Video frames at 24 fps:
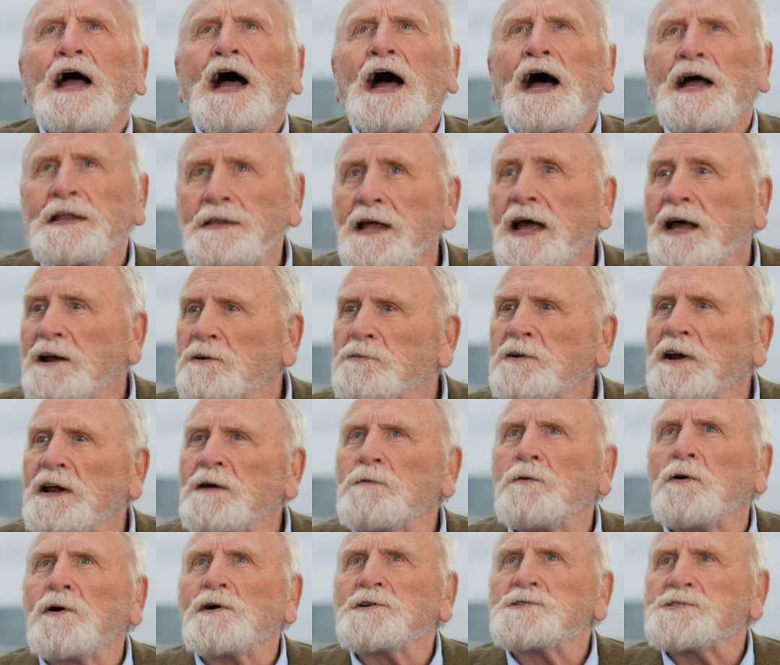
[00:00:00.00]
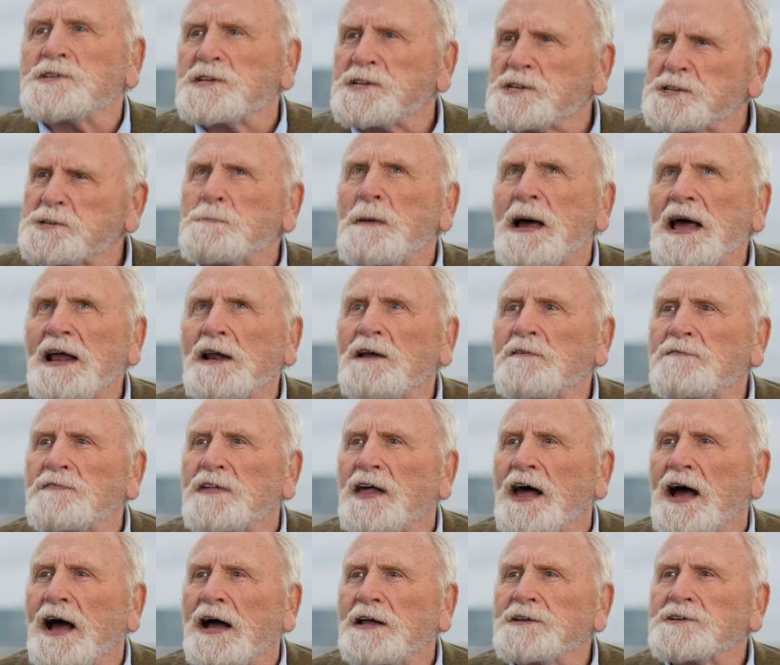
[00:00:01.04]
And it really was the smell of
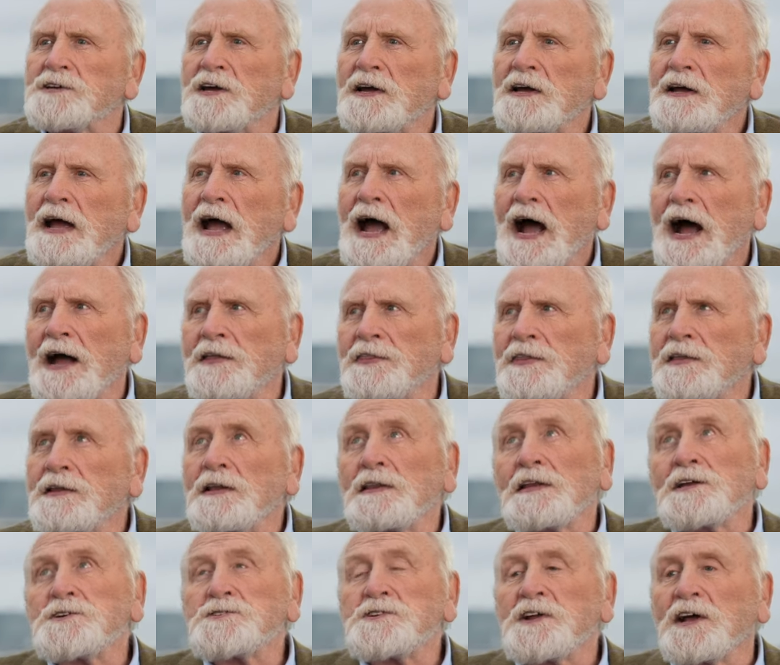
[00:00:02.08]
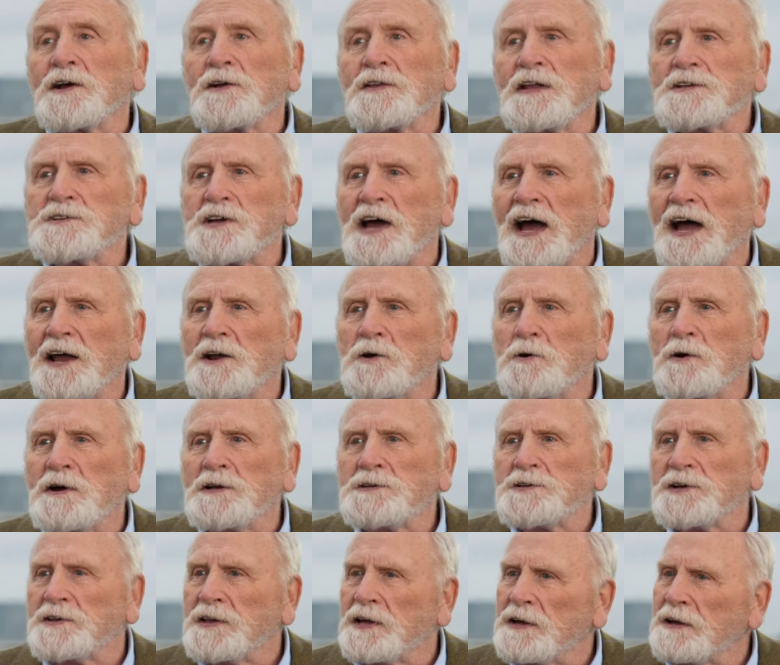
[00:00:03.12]
that, and listening in the tannoy
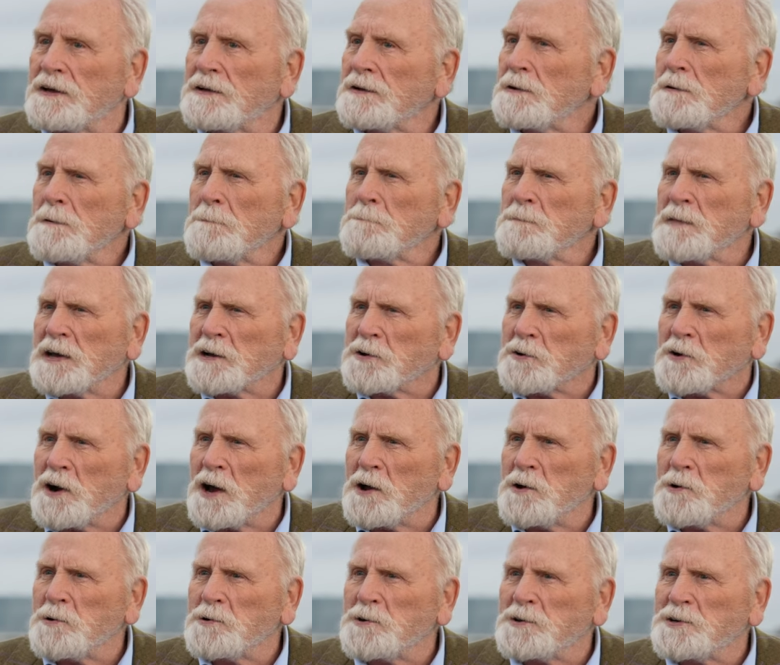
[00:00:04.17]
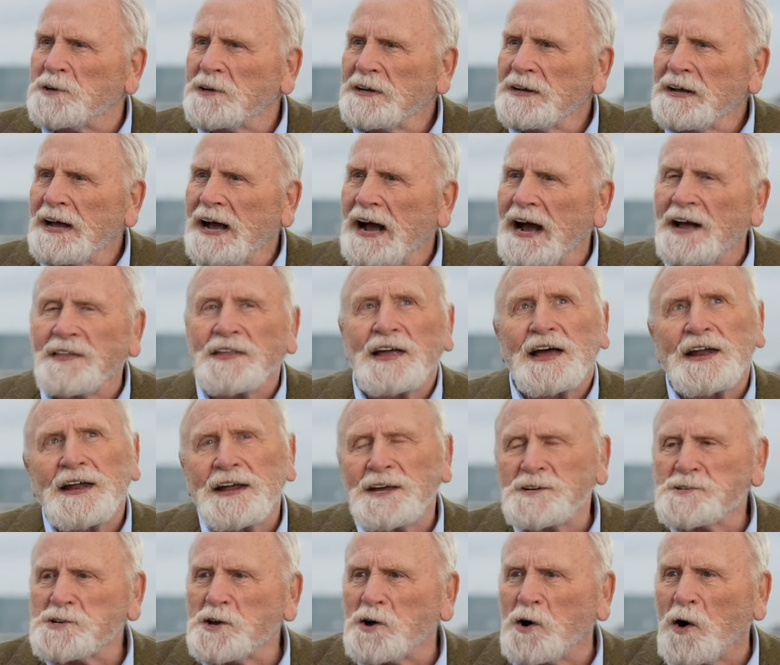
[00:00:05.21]
to the the crowd, and then
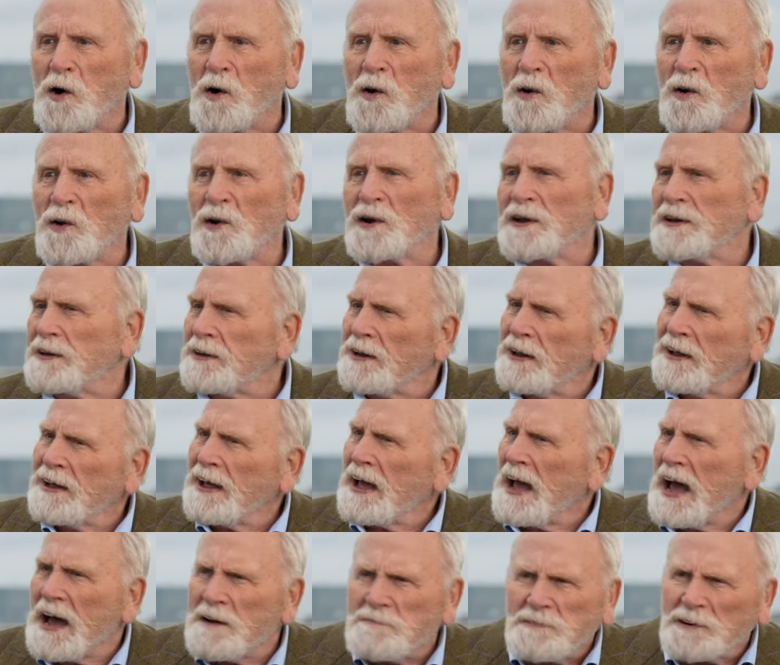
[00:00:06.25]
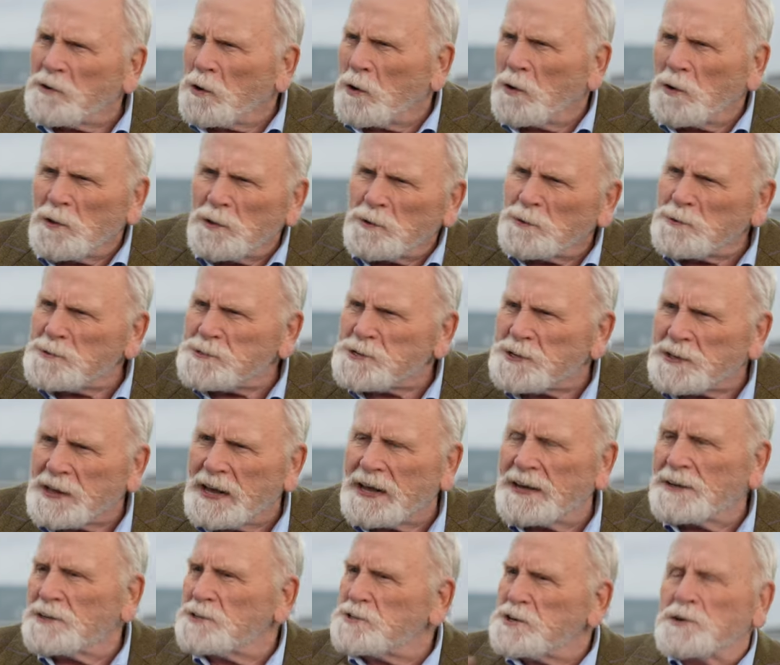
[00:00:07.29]
his call and ever, all those
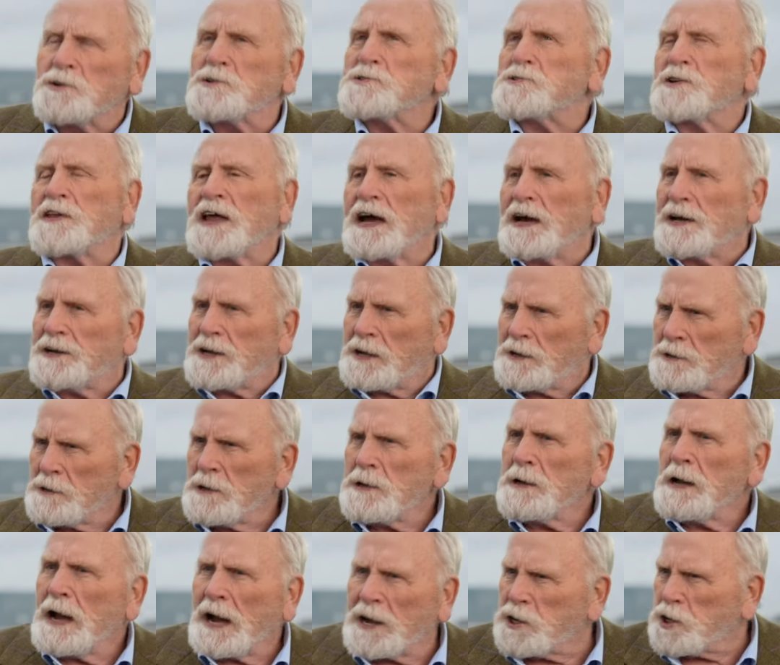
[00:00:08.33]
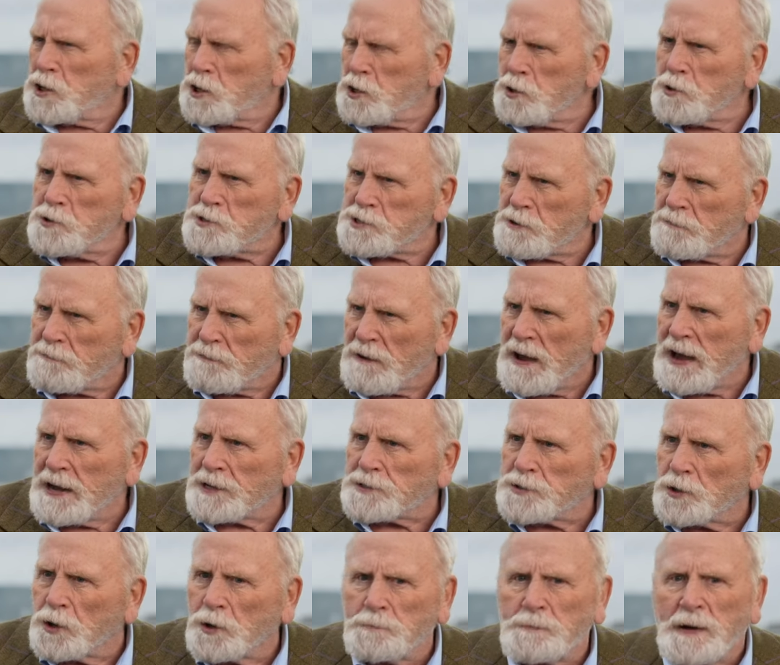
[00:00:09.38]
things, you know. So that had a, a huge
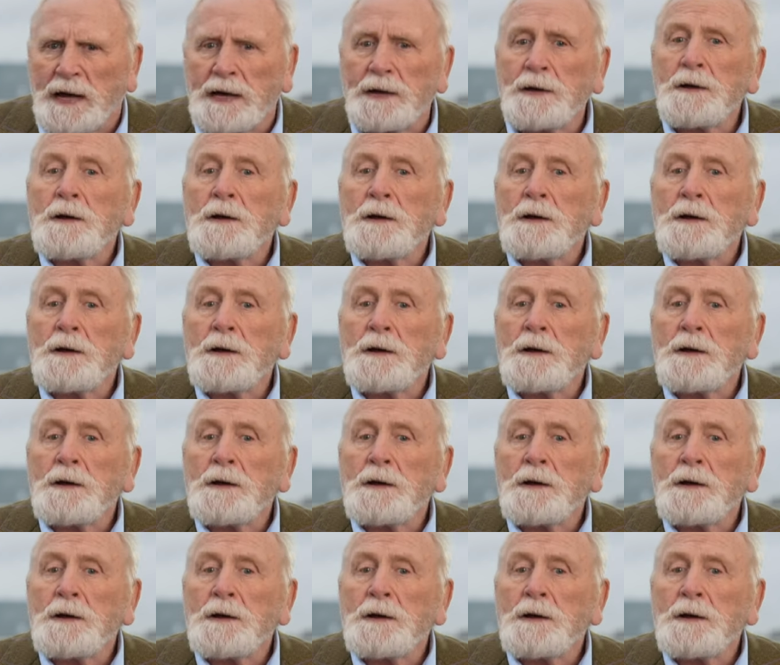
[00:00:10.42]
effect on me.